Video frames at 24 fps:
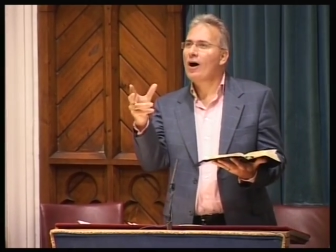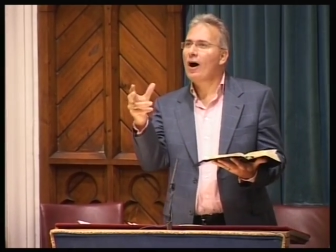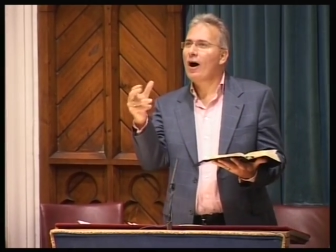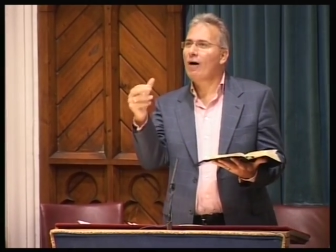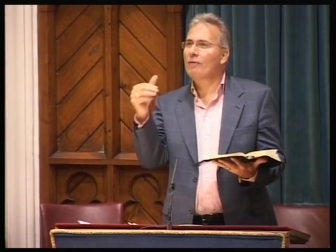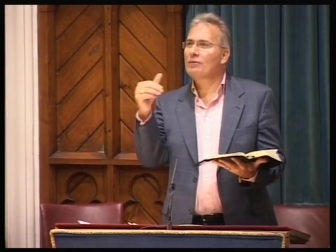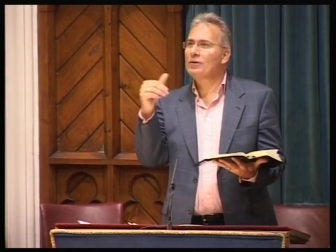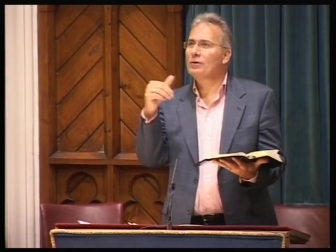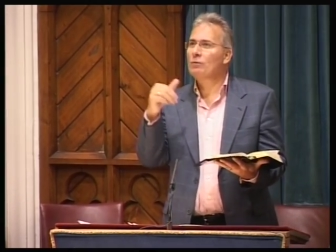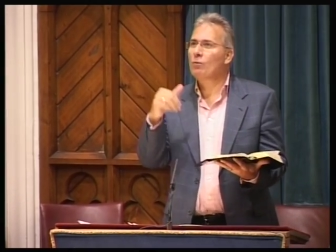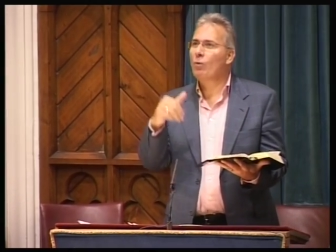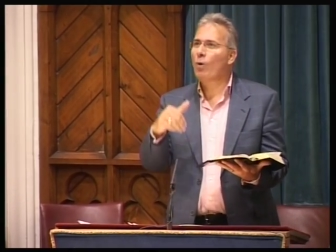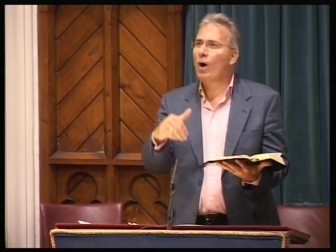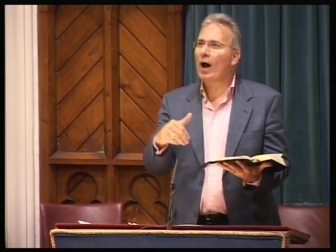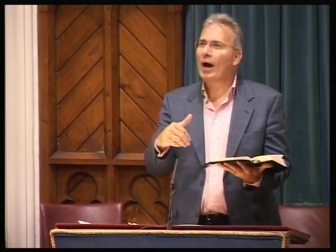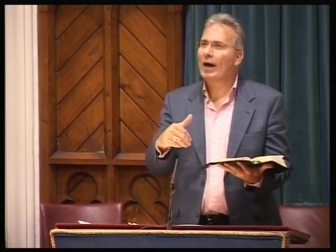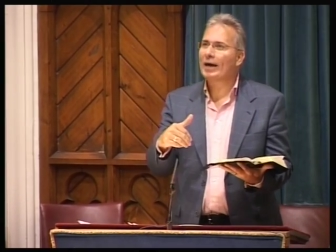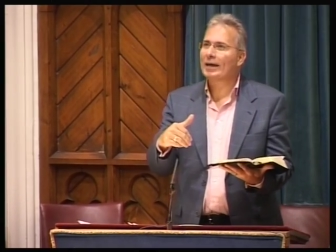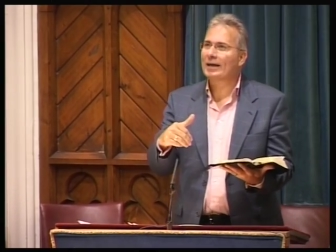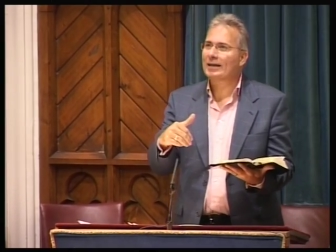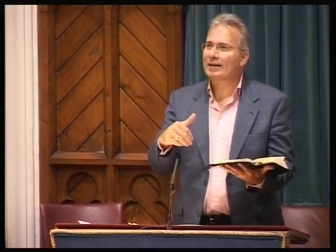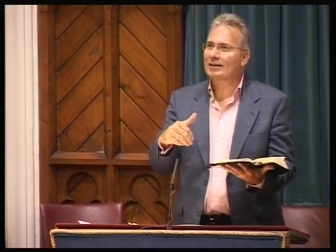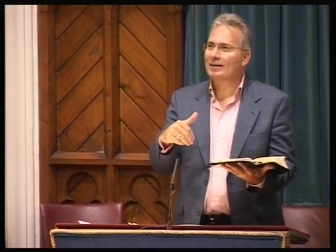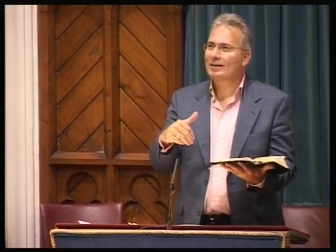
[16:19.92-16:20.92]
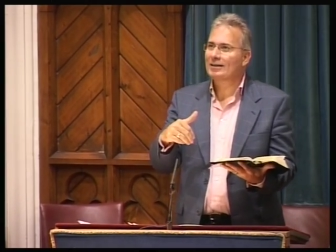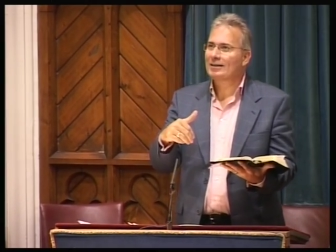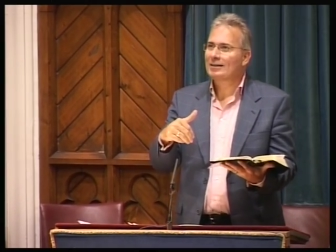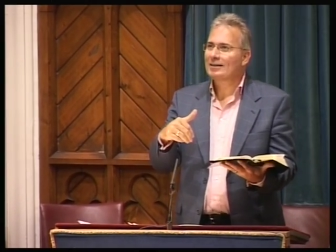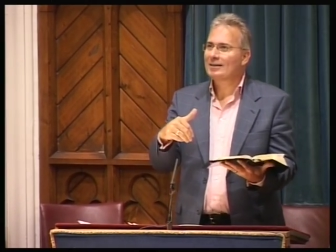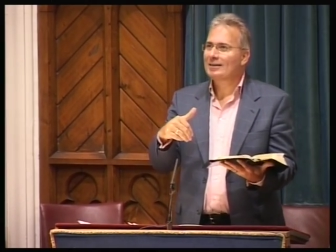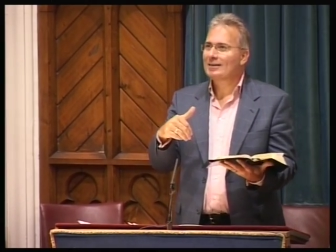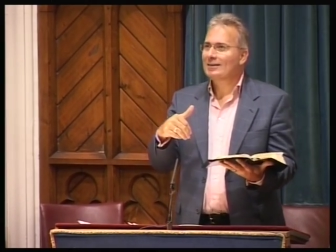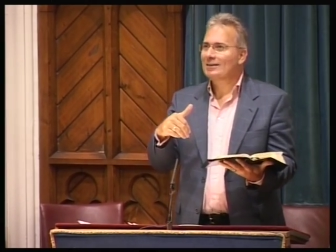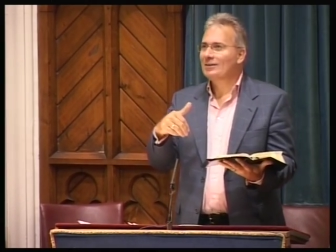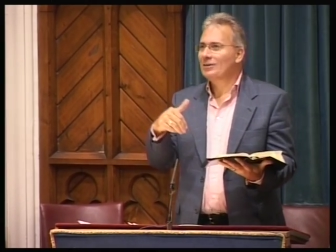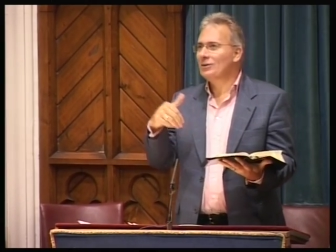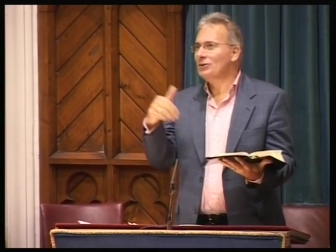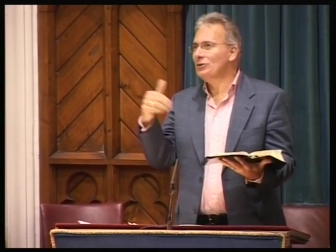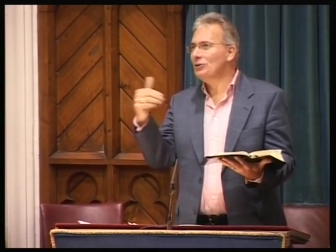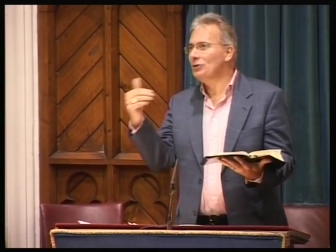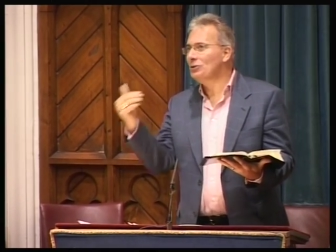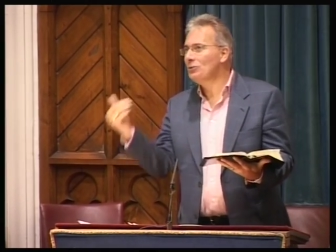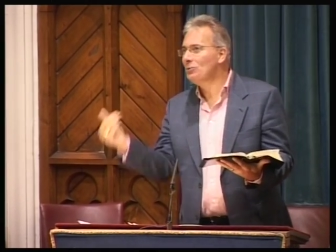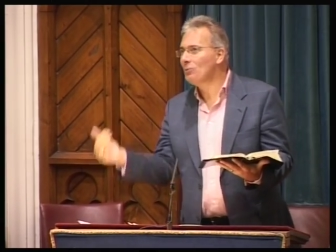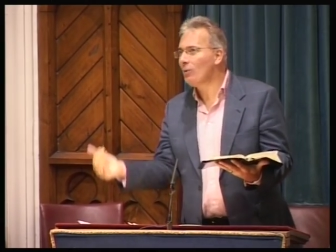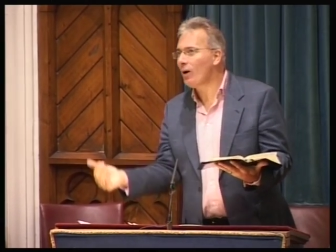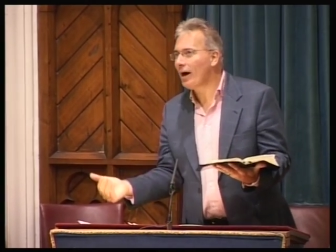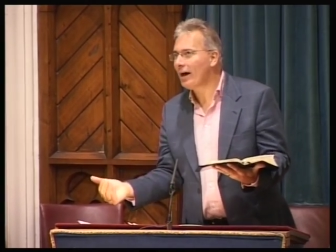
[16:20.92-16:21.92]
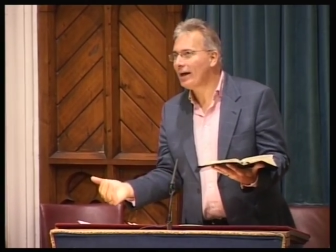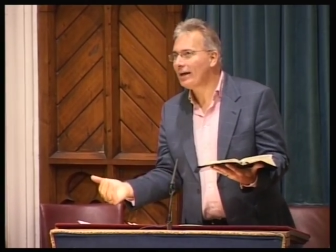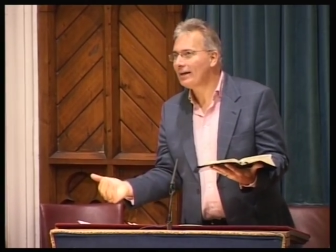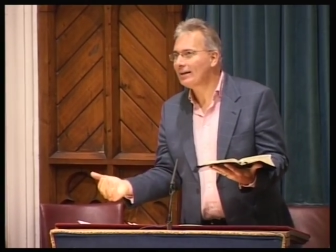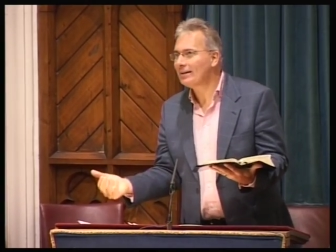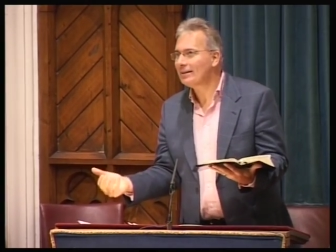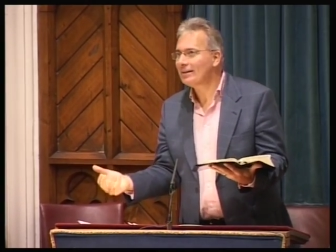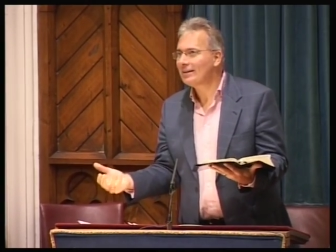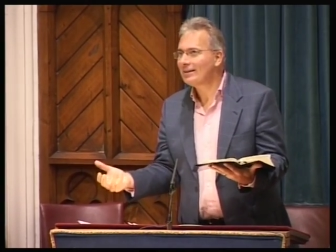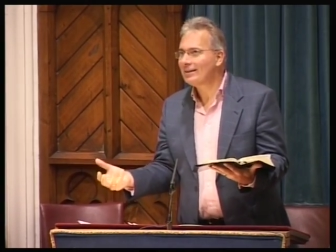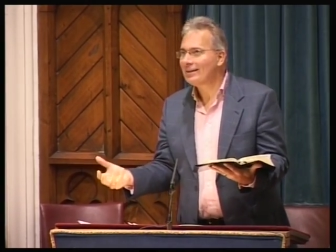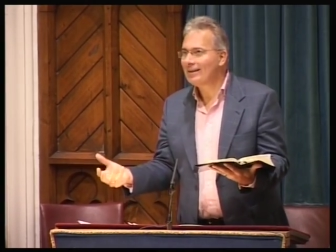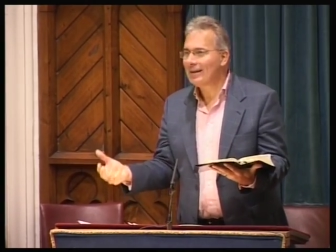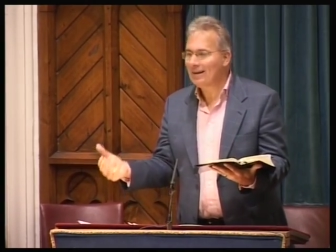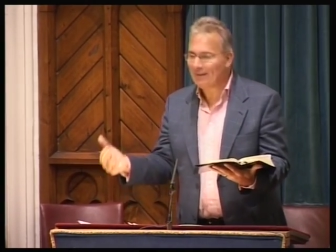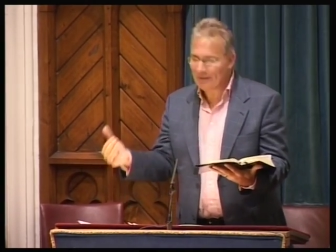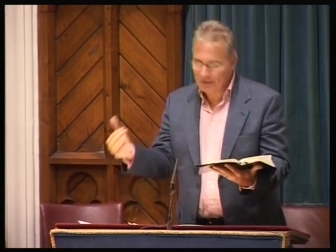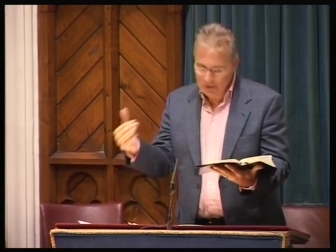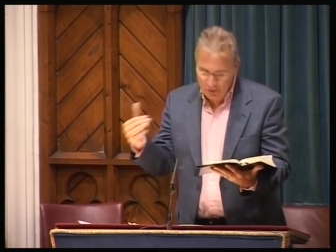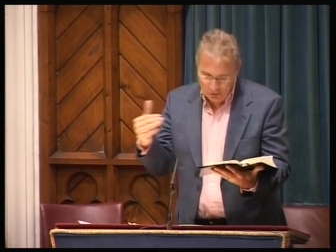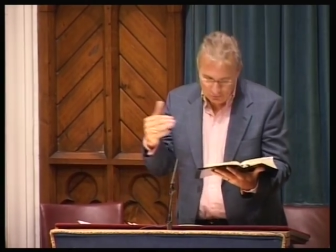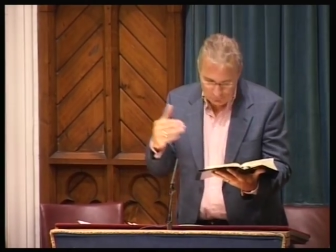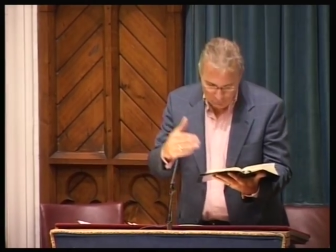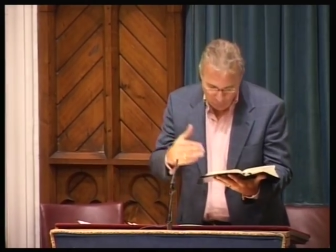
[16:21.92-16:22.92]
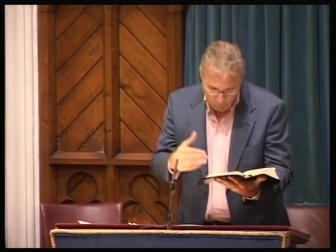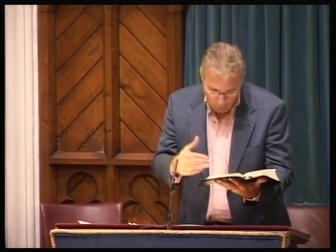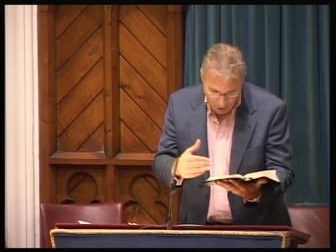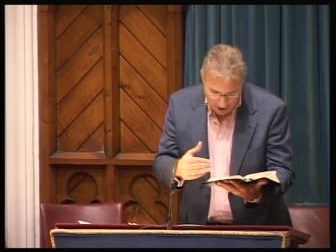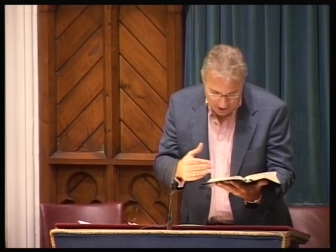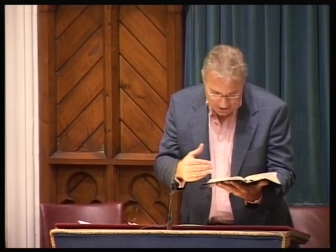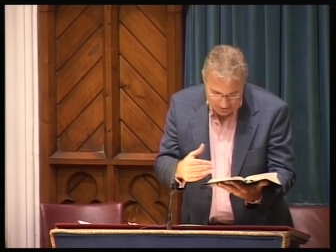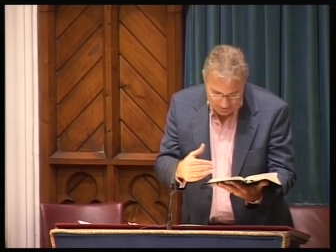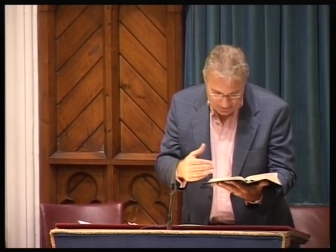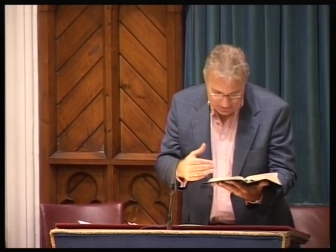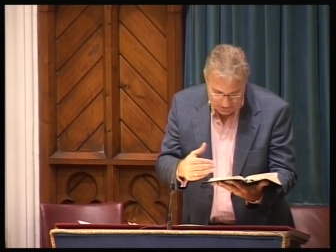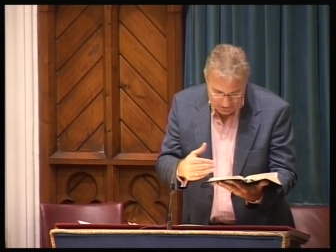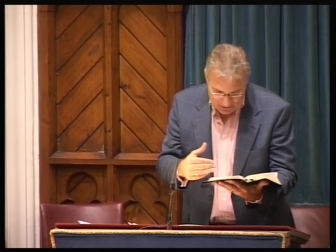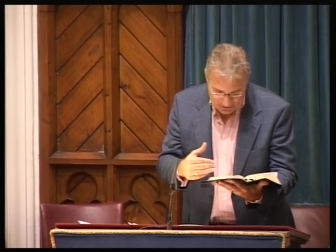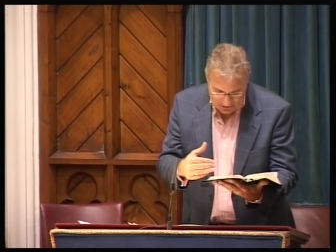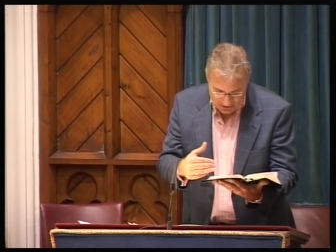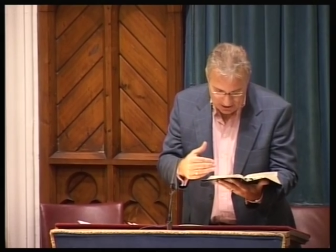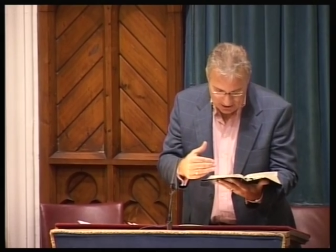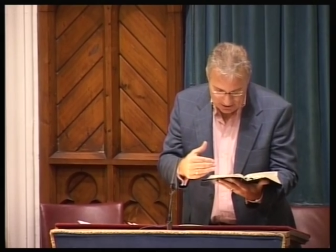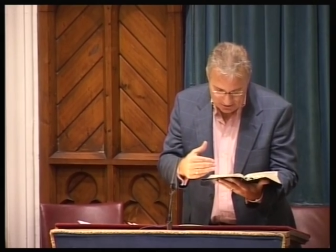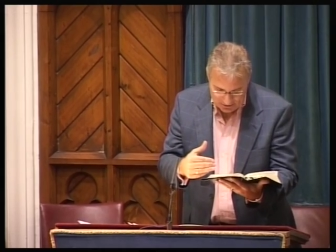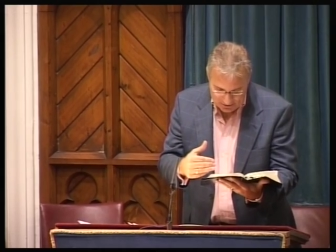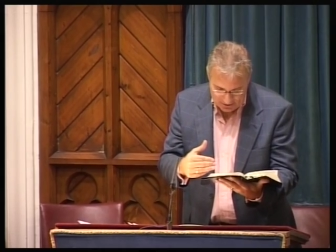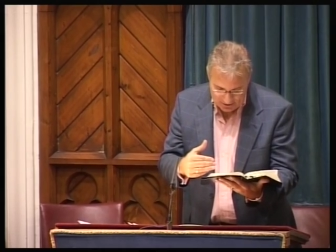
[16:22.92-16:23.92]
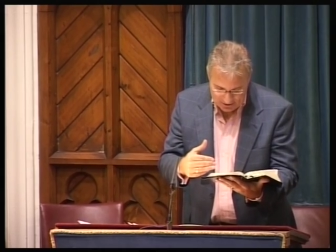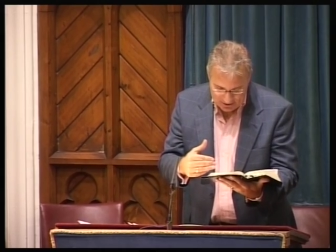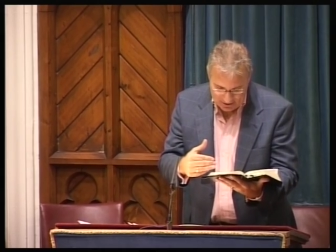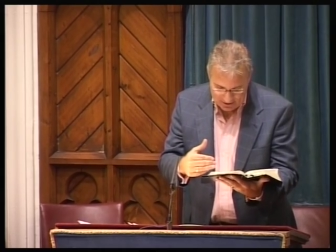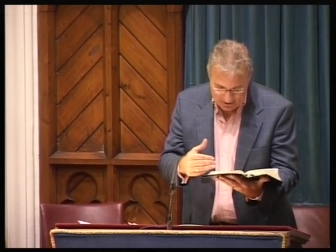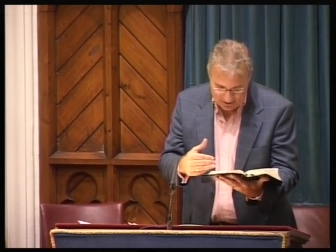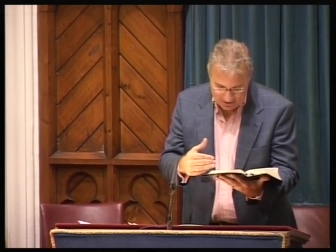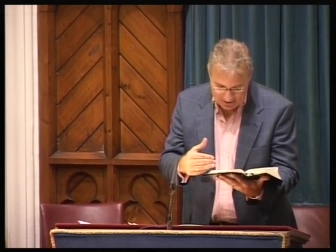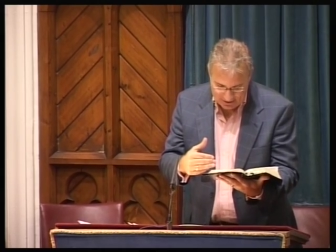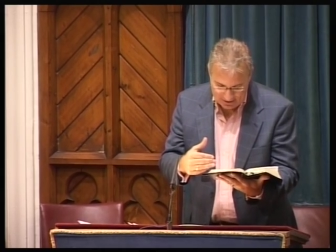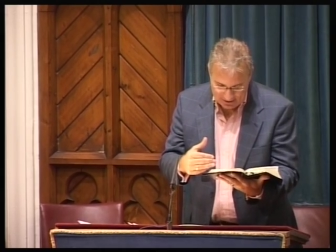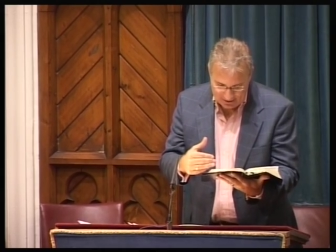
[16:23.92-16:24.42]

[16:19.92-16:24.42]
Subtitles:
of the wine, the new wine in the old wineskins.